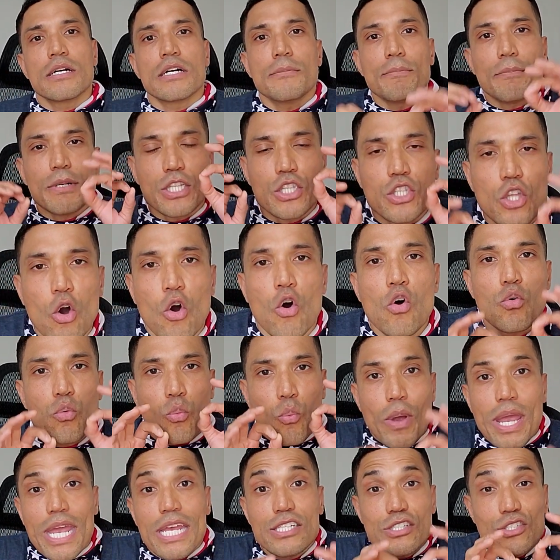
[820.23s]
But don't
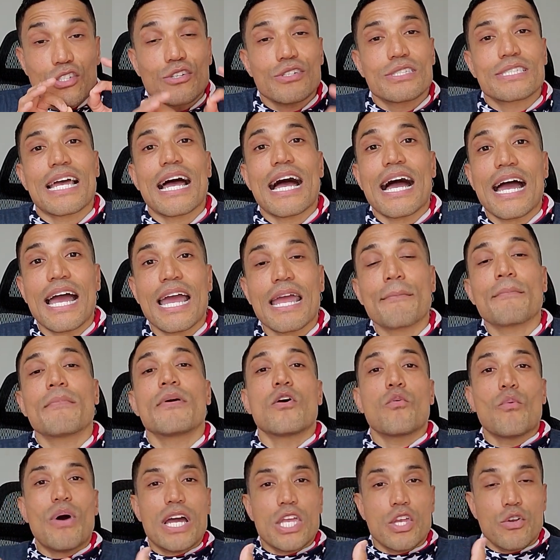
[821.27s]
waste your time
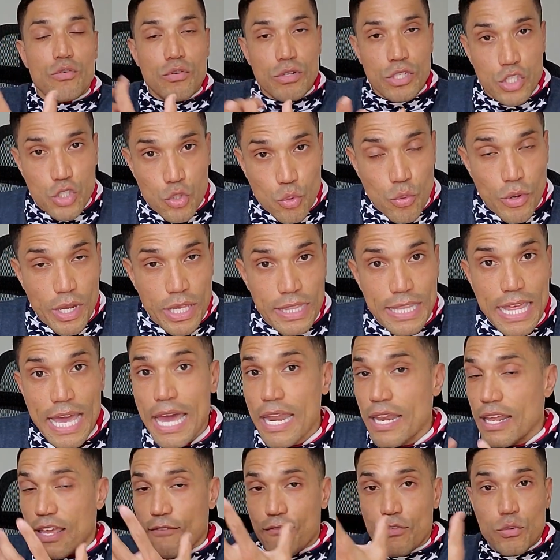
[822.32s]
while you're enjoying that.
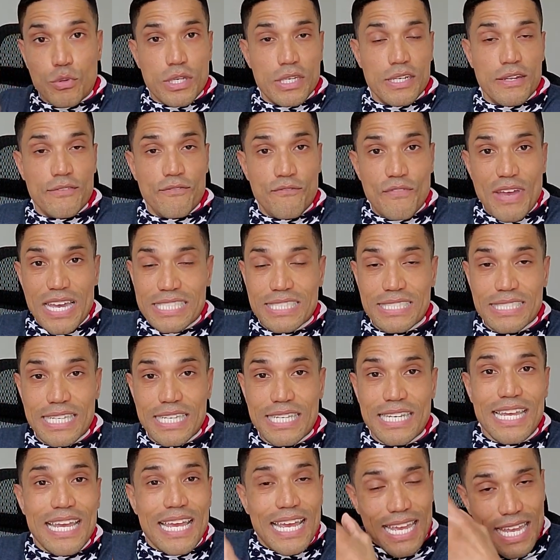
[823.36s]
If you can invest
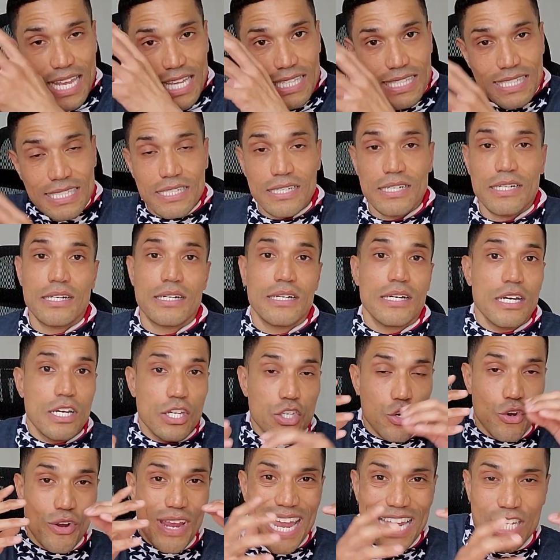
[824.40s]
it into
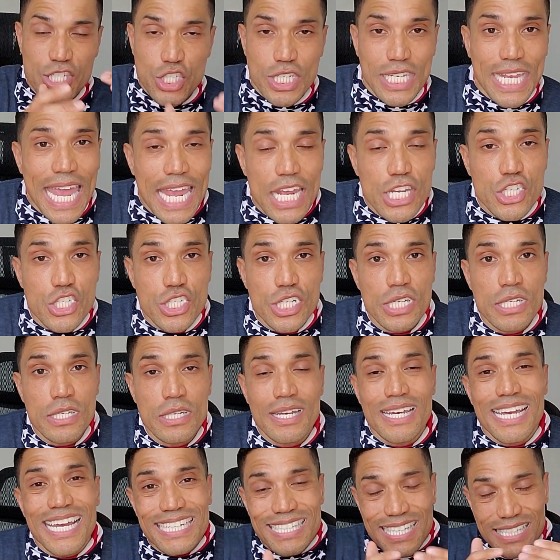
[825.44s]
your education,
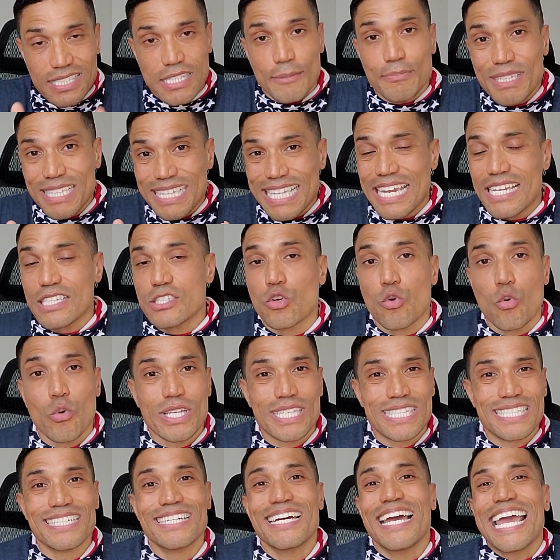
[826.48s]
into something that is going
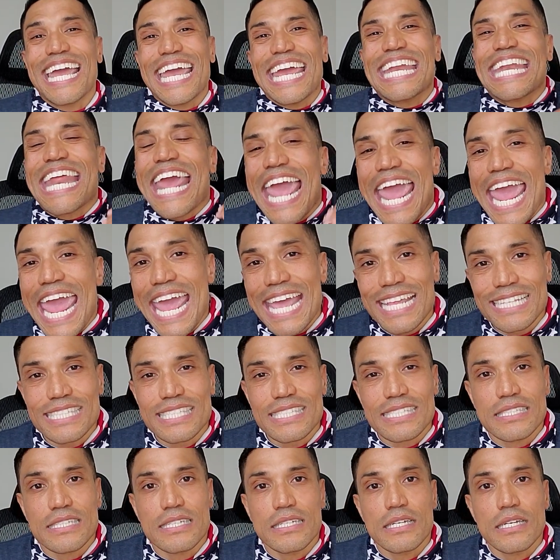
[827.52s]
to
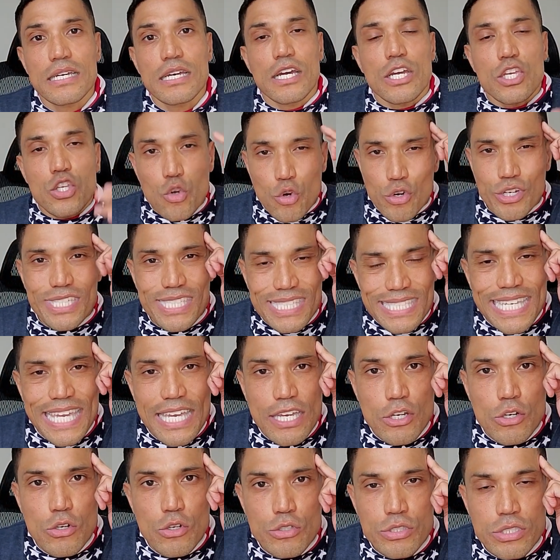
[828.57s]
enhance your
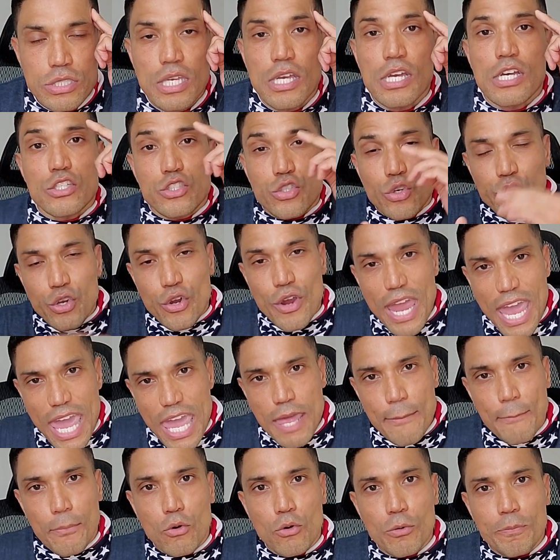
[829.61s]
skills so you're
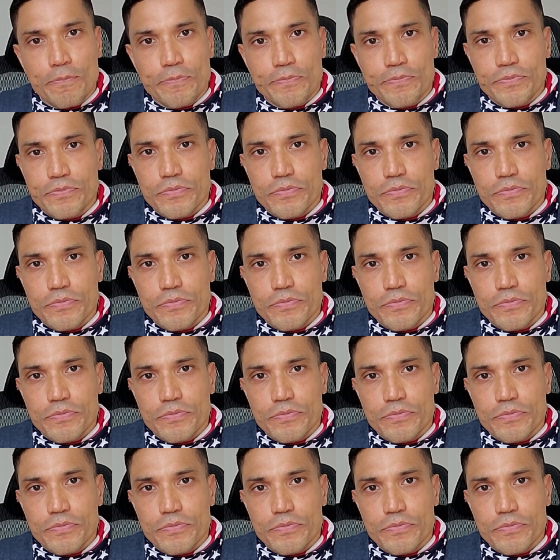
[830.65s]
able